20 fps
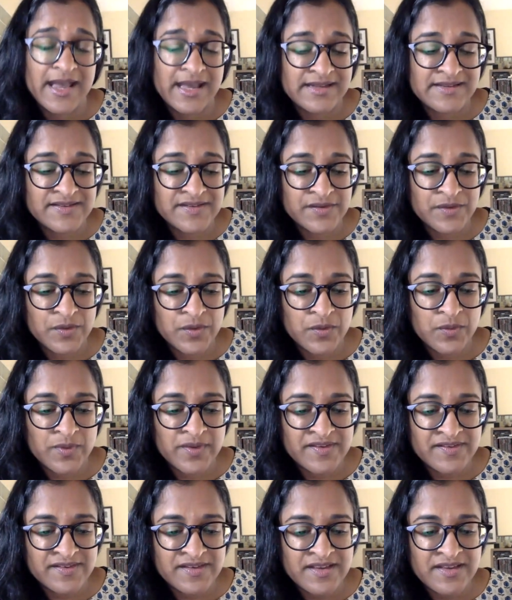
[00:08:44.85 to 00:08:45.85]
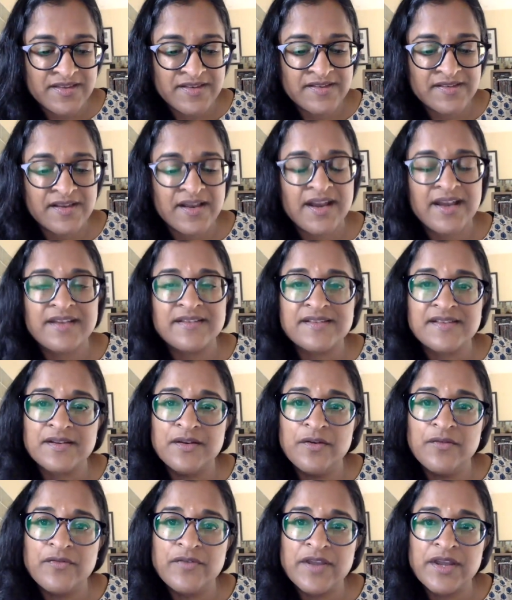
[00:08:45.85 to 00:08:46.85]
And so we see these kinds
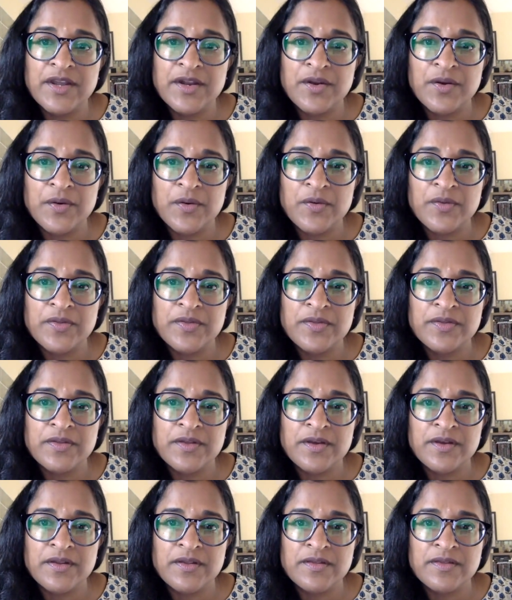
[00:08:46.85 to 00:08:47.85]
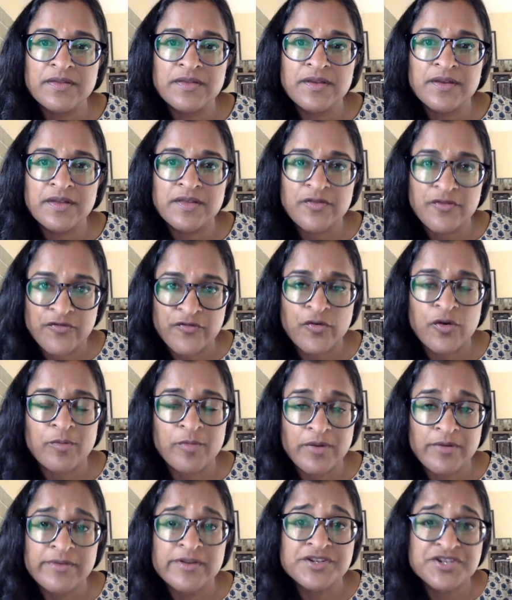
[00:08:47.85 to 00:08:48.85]
of, you know, the The, the
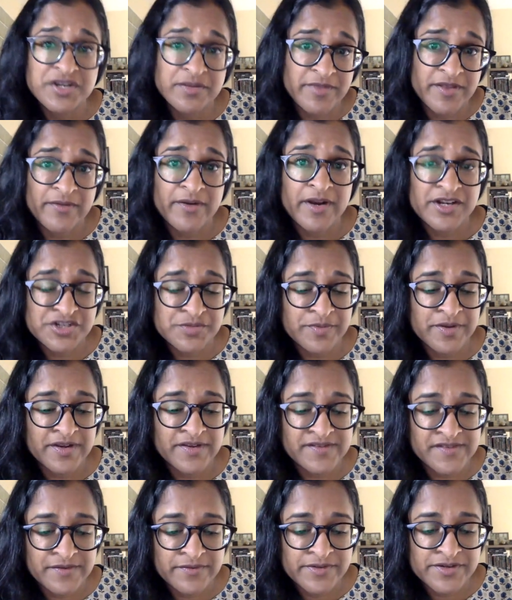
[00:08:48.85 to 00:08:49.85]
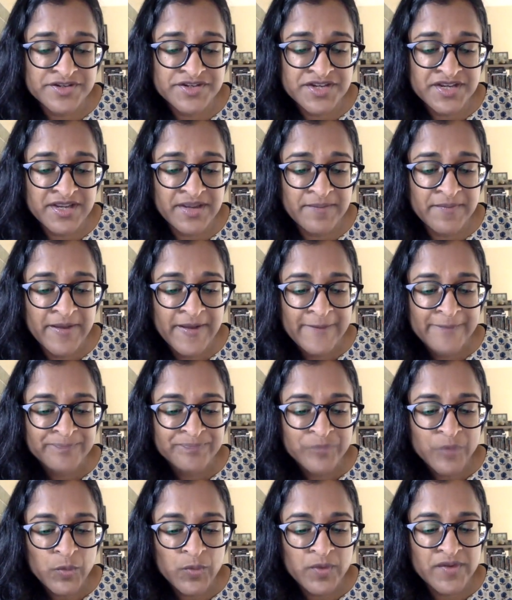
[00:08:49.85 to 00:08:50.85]
former regime, the Rajapaksa regime,
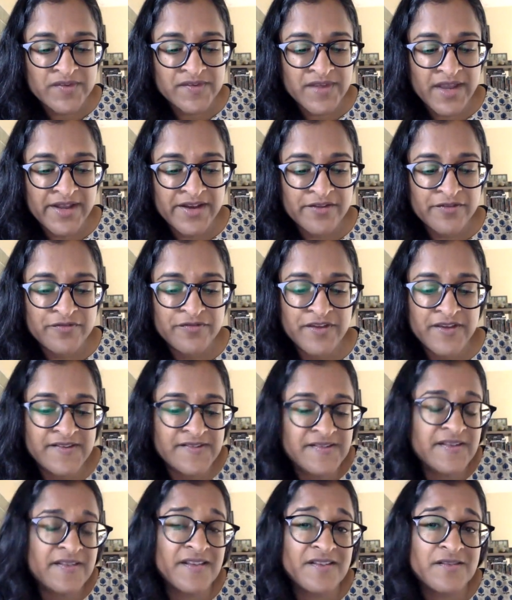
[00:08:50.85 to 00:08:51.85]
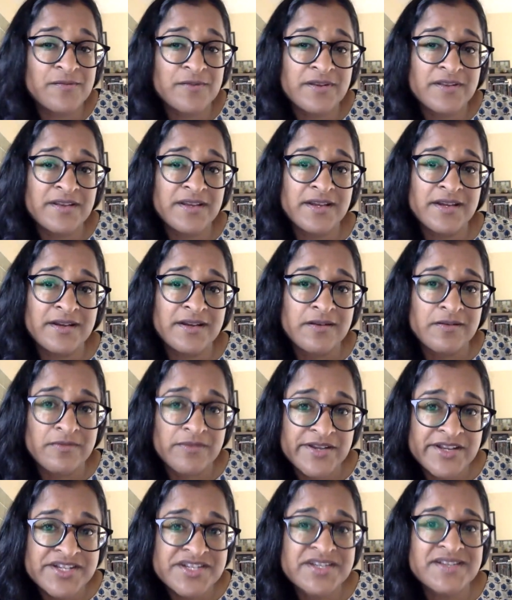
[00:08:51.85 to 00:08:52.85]
was kind of facing these really
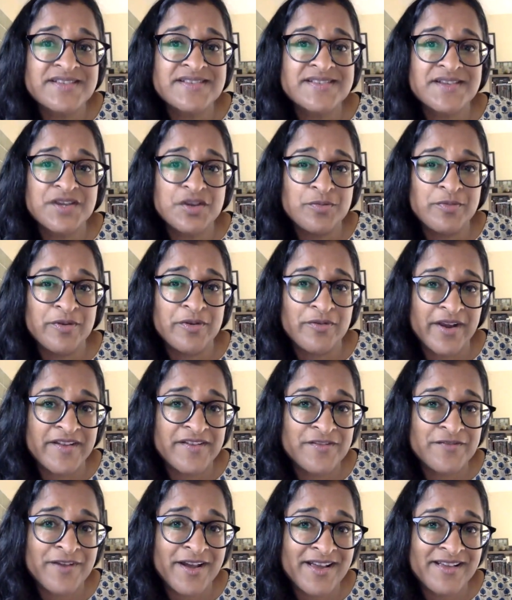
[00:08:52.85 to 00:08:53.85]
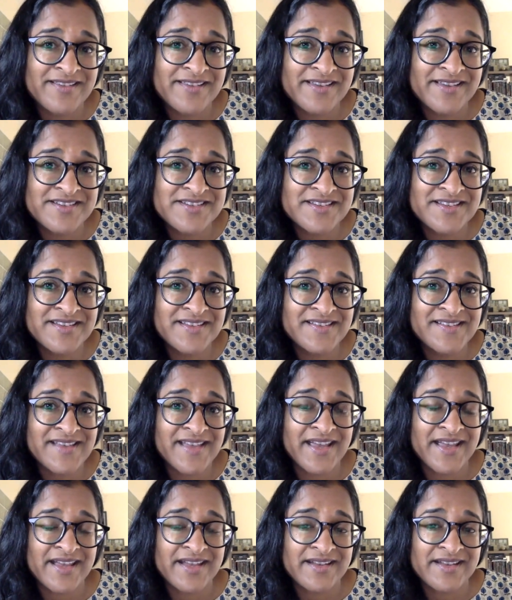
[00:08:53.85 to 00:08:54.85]
egregious human rights
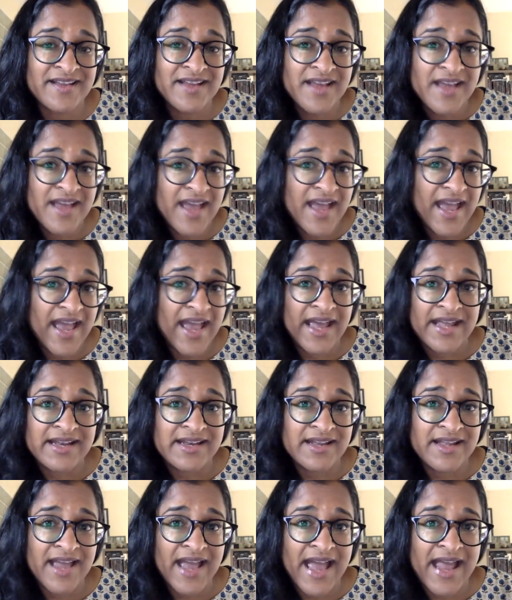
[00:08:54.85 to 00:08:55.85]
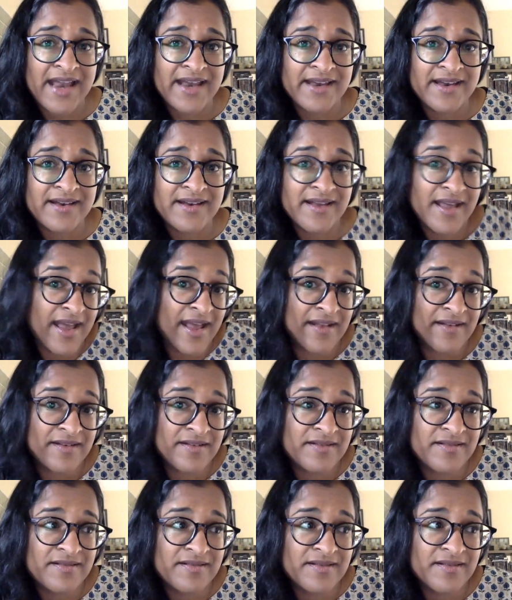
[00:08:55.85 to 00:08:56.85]
violations and and and
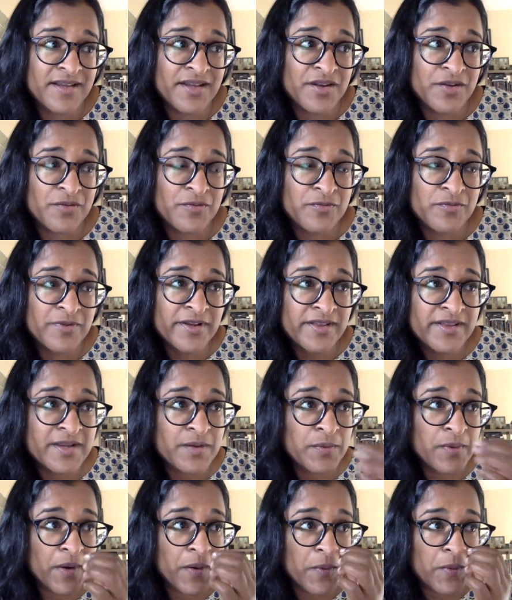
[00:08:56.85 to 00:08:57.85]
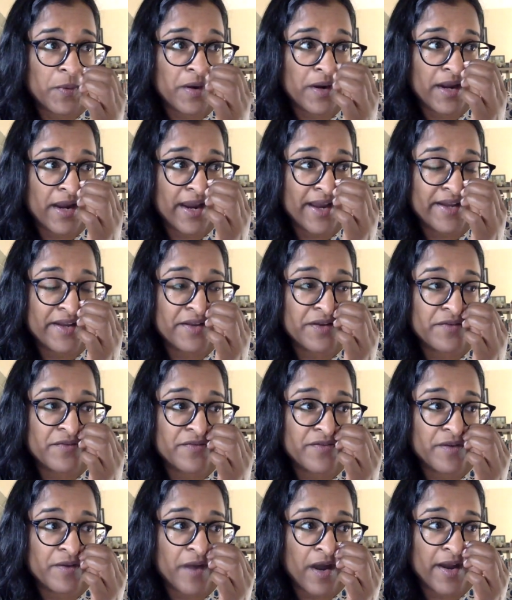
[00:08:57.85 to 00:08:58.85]
and you know, really what we're kind
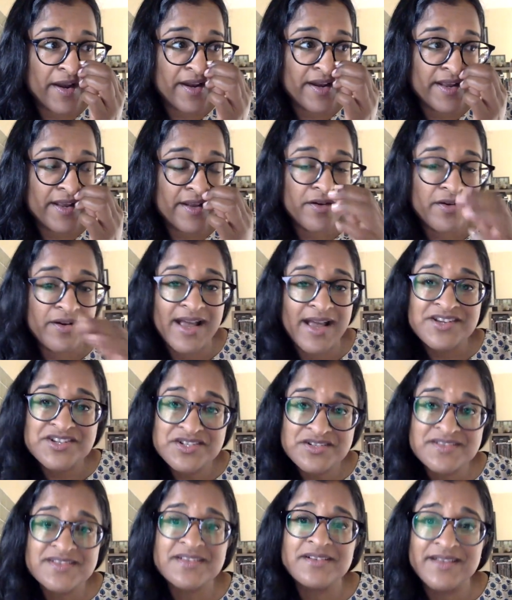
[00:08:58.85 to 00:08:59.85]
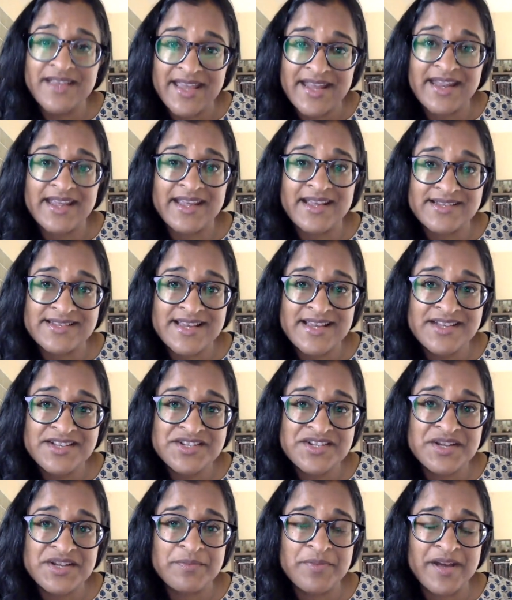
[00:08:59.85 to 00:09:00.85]
of on an international scale getting
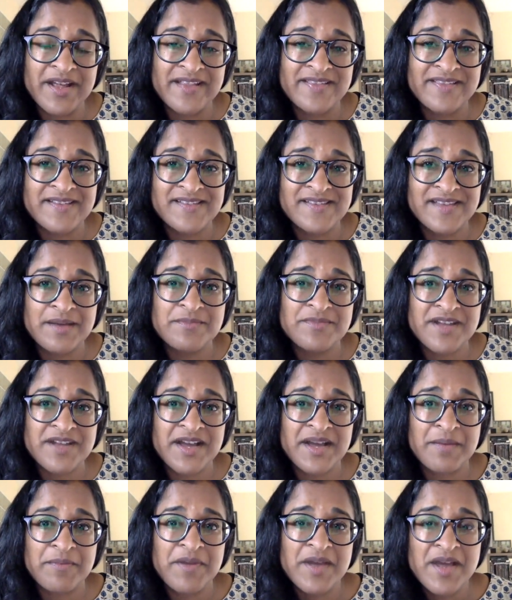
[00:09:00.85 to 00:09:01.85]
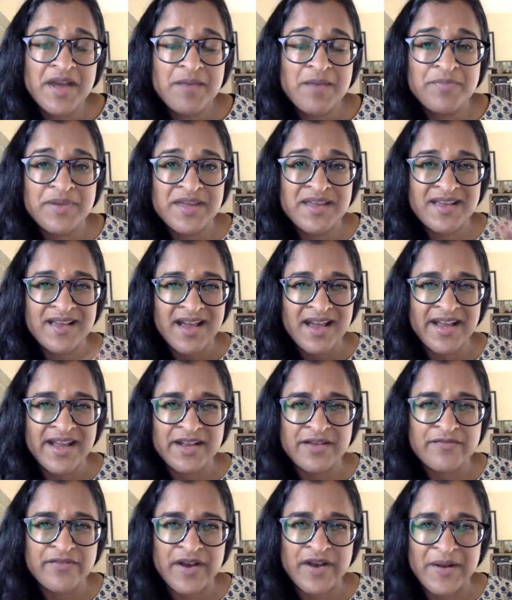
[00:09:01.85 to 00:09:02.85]
attention, but at the same time being
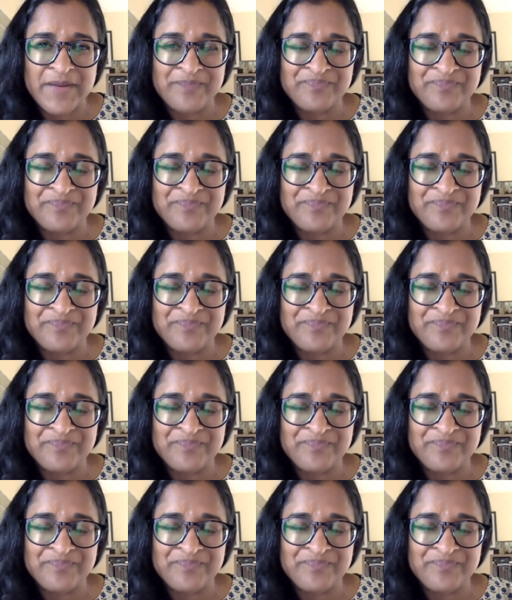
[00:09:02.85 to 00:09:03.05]
kind of